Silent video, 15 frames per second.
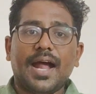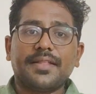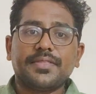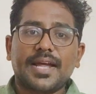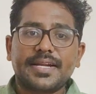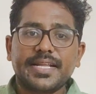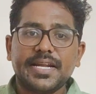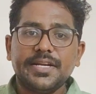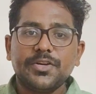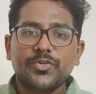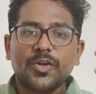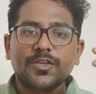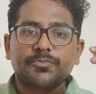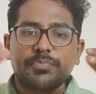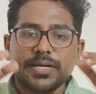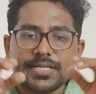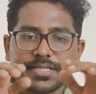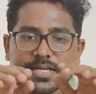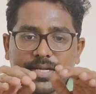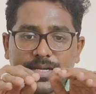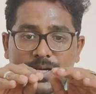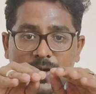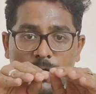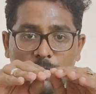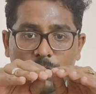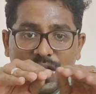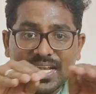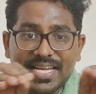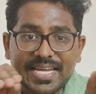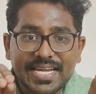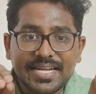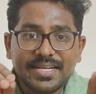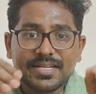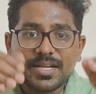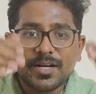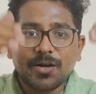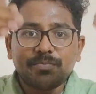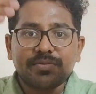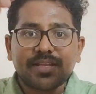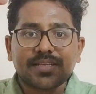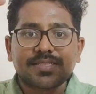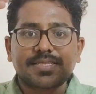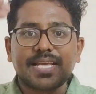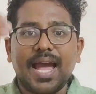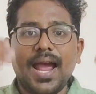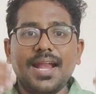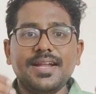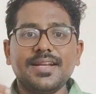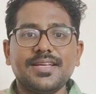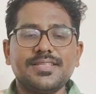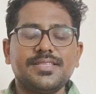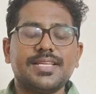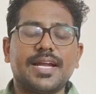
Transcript: and that introspection will interrupt the sadness